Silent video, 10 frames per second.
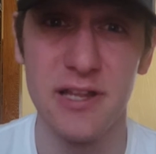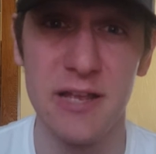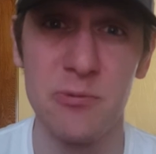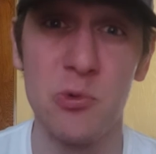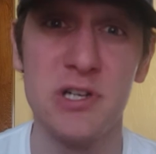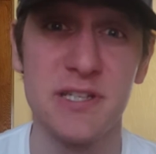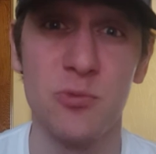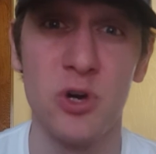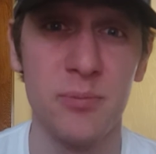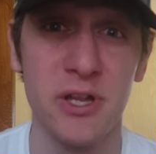It
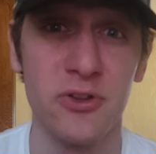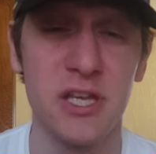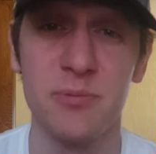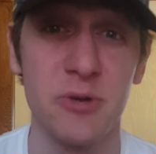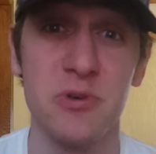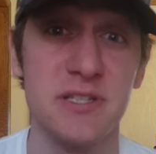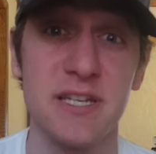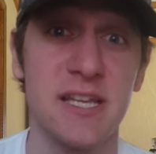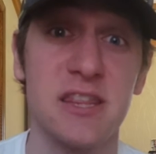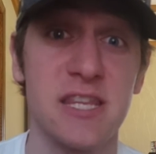wasn't 1 million, but it was
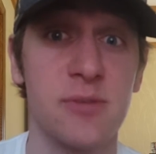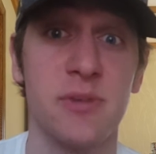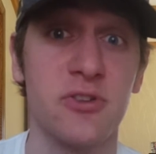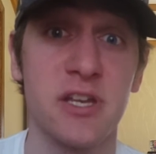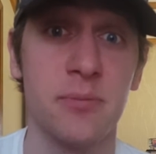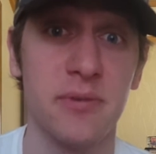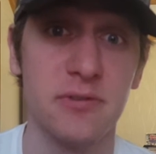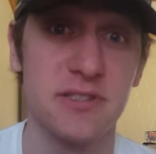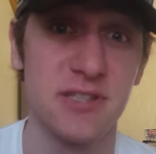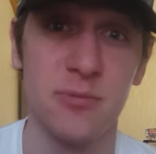in the a million
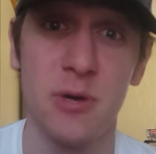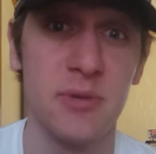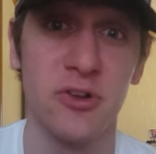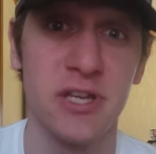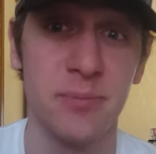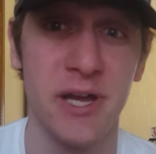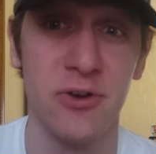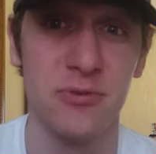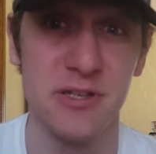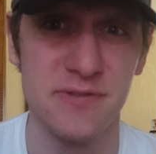
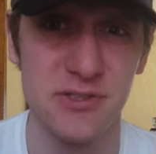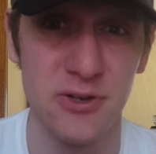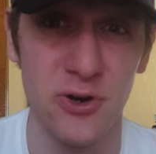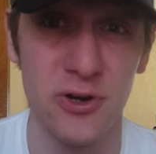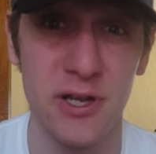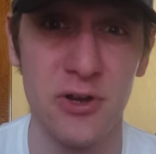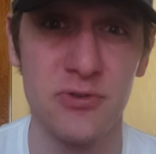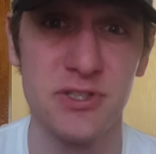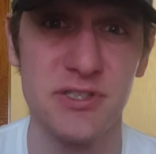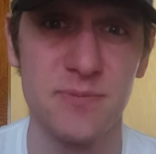amount of
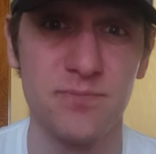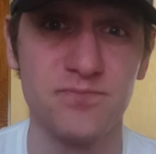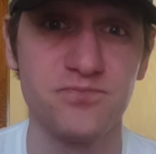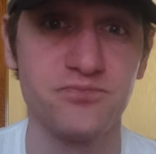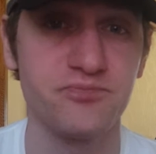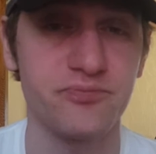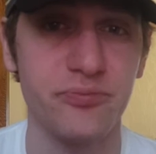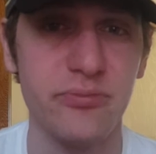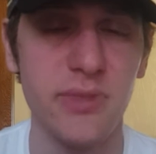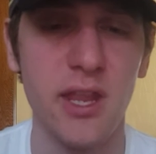scenarios,
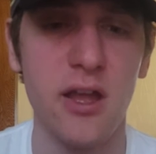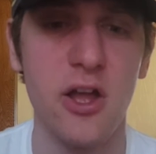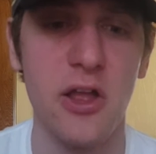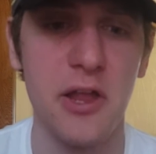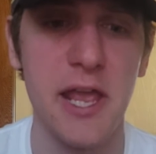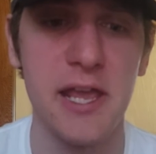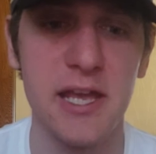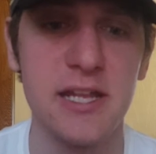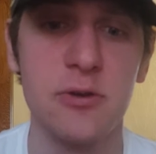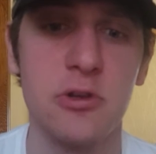
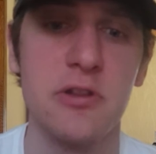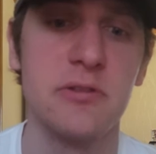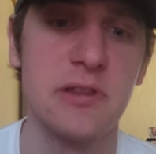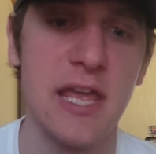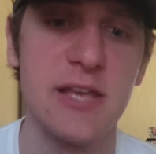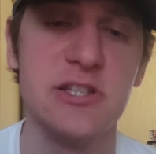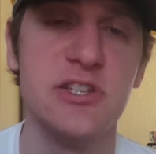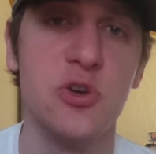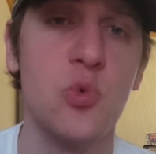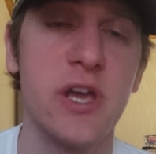and they
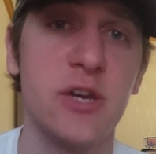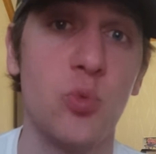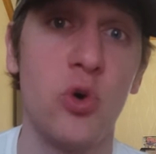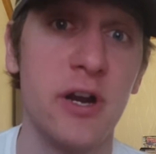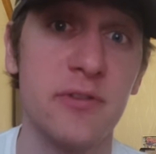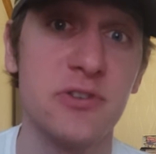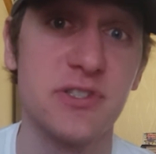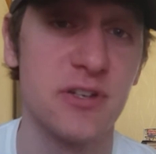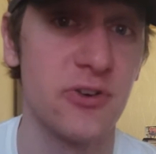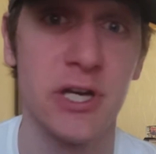do win one of
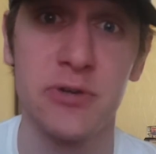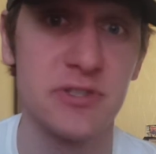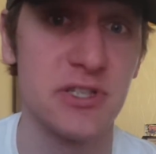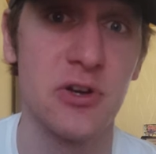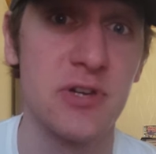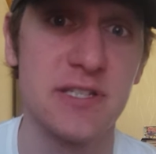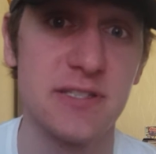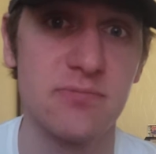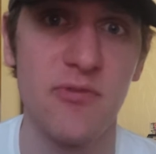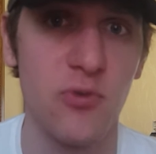those scenarios, so
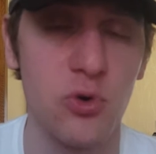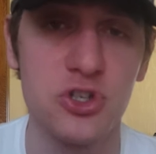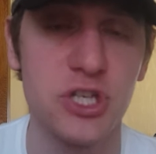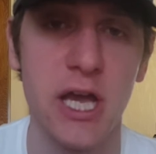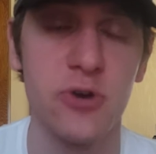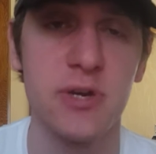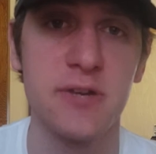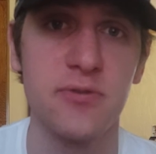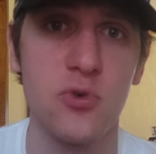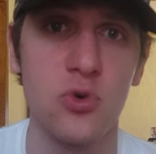it's
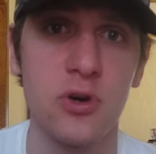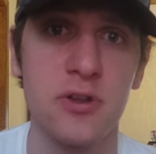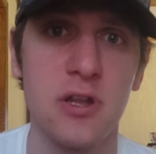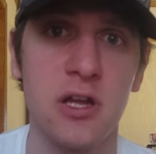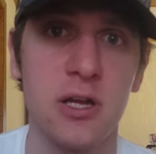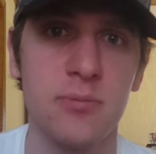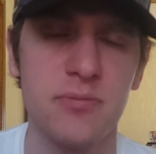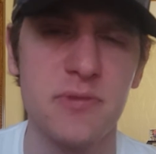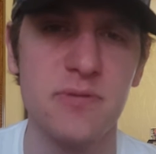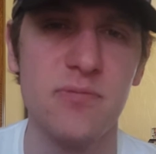foreshadowing for
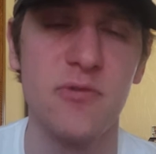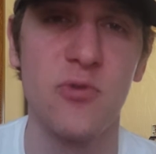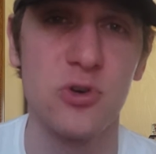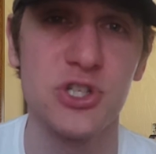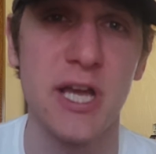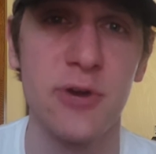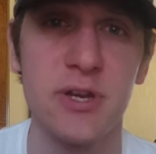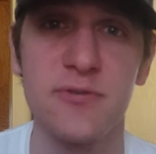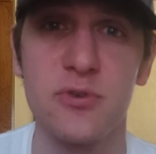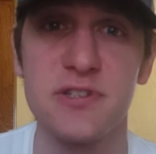
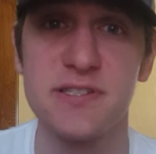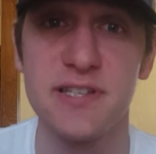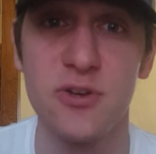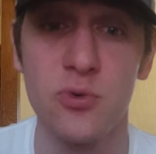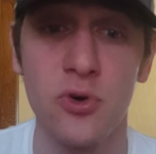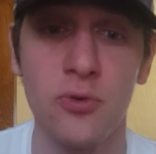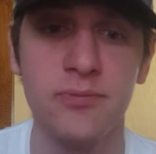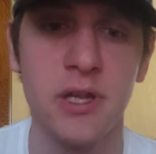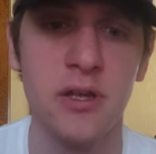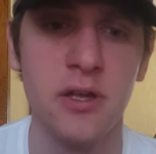the sequel.